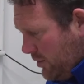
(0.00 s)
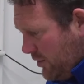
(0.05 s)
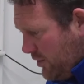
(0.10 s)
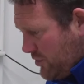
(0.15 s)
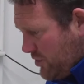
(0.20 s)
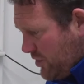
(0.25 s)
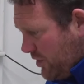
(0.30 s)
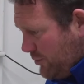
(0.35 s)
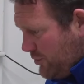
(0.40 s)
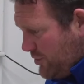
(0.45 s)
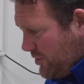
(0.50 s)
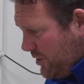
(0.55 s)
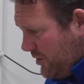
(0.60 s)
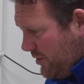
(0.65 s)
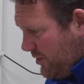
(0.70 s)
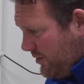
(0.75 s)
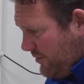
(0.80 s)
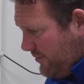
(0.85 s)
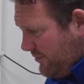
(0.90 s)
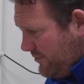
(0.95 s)

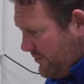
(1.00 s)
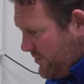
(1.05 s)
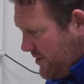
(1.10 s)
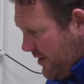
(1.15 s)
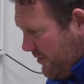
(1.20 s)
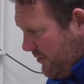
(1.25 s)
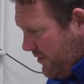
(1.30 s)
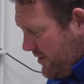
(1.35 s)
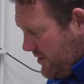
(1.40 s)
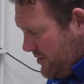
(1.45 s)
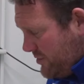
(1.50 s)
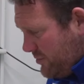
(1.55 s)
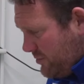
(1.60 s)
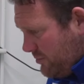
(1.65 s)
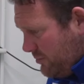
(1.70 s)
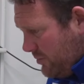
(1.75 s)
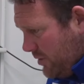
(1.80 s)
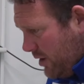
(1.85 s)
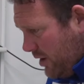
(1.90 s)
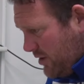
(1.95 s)
associate of
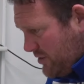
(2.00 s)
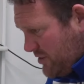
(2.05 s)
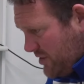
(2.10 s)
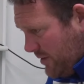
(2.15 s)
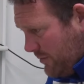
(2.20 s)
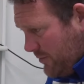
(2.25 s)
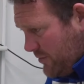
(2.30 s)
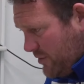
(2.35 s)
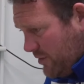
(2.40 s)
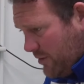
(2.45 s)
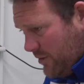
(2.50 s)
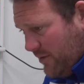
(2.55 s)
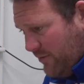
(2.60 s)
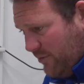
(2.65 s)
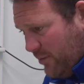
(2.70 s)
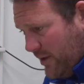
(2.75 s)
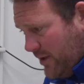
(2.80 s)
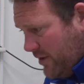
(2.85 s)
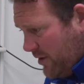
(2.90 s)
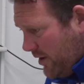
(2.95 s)
Terry's asked him to,
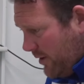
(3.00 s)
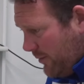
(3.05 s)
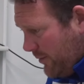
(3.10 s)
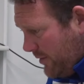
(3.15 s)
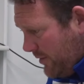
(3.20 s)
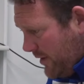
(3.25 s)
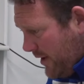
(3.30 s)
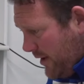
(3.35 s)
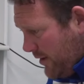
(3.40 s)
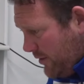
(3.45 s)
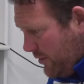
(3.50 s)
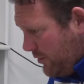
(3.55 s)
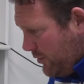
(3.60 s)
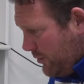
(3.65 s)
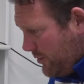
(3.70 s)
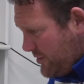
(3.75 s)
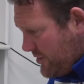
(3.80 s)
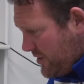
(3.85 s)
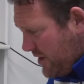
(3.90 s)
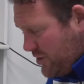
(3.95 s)
if we could come and down and
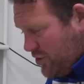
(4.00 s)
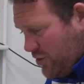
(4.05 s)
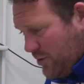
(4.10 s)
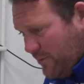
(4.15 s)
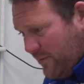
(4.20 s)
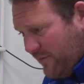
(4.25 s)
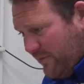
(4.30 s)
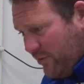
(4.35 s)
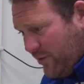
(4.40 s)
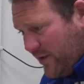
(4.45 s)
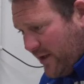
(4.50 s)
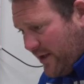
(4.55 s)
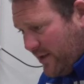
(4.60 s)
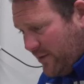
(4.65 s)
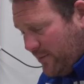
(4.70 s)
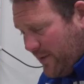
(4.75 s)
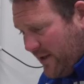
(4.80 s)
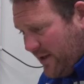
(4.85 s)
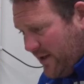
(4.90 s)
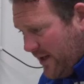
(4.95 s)
do a session before they
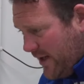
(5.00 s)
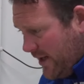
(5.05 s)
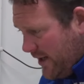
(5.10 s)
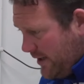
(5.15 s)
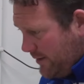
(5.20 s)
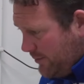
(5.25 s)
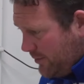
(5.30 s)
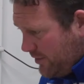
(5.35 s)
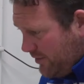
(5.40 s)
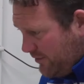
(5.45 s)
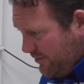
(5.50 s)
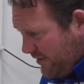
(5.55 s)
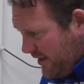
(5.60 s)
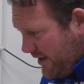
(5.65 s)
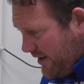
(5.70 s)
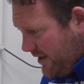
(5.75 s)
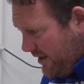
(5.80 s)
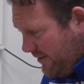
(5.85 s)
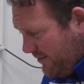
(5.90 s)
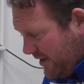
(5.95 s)
had a big game, and the
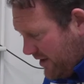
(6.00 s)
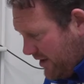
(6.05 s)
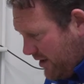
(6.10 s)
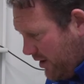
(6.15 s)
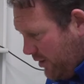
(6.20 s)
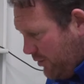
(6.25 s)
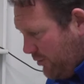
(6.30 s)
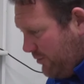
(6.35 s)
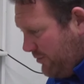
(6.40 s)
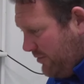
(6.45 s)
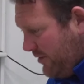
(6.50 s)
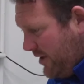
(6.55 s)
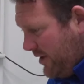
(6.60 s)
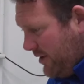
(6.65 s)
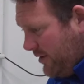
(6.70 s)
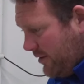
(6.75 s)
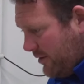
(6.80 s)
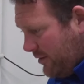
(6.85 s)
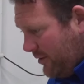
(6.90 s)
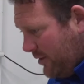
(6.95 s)
fact that they've had
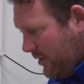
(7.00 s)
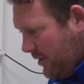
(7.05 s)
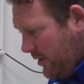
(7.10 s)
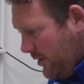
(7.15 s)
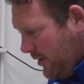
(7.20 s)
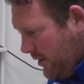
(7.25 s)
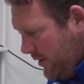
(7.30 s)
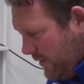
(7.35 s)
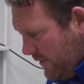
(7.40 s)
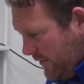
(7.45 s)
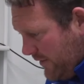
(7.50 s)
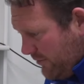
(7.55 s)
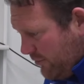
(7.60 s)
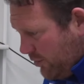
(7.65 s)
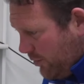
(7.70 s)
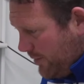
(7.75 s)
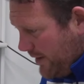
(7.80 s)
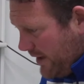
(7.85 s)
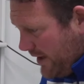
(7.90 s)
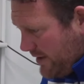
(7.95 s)
COVID and they've
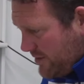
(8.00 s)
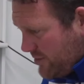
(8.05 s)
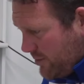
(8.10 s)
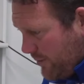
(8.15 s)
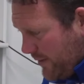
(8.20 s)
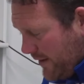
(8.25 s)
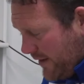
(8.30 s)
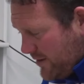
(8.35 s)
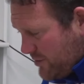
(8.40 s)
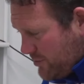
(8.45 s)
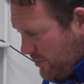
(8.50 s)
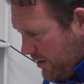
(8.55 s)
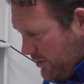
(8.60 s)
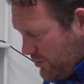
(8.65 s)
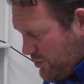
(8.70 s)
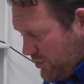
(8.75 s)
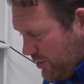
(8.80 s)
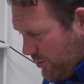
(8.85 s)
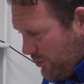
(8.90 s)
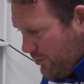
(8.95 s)
not been able to play as
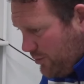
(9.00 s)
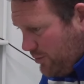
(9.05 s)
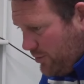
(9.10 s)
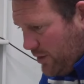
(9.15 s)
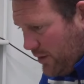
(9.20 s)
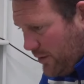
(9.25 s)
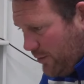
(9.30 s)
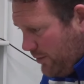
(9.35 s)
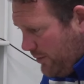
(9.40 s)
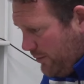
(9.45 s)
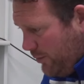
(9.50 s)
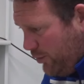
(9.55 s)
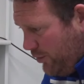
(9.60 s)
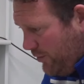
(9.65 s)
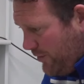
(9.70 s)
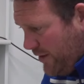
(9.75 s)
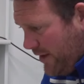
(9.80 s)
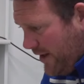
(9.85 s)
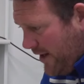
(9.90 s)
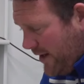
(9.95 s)
much. So, you know, we're
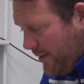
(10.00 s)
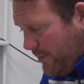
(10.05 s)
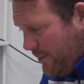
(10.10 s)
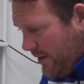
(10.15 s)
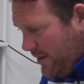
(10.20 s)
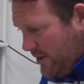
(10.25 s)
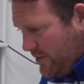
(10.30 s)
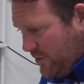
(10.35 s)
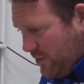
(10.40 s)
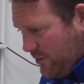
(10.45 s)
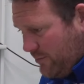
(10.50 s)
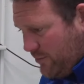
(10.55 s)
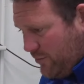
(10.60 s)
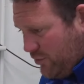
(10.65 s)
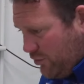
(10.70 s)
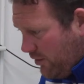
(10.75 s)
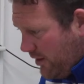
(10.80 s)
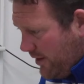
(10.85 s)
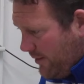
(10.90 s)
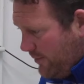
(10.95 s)
more than happy to
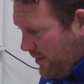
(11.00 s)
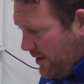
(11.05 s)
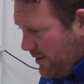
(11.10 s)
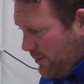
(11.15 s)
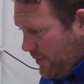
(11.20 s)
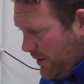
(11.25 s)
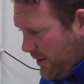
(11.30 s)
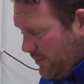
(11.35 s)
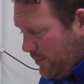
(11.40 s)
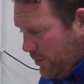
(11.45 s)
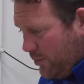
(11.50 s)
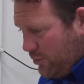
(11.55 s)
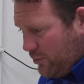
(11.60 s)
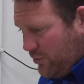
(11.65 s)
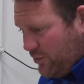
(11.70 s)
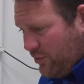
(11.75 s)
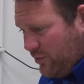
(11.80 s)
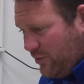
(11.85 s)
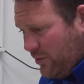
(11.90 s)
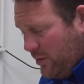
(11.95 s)
try and meet
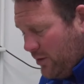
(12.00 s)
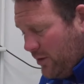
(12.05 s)
people's,